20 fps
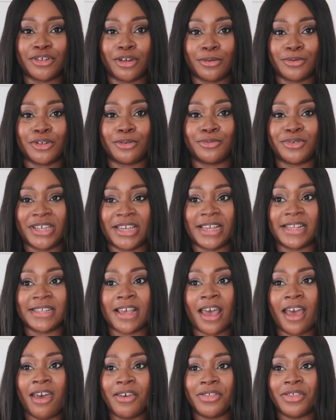of Topshop jeans
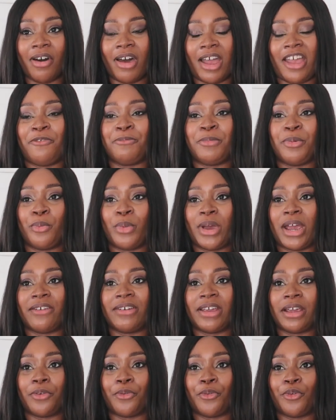that I have been
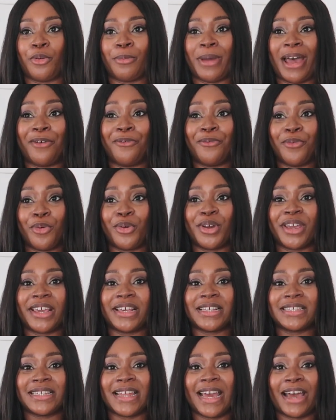wearing for about 4
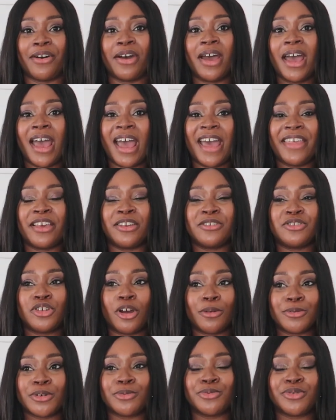years now.
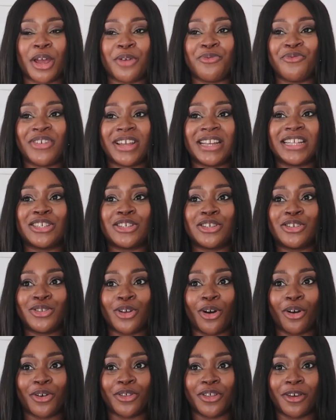Topshop don't really
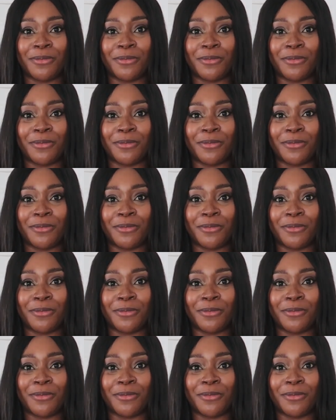stock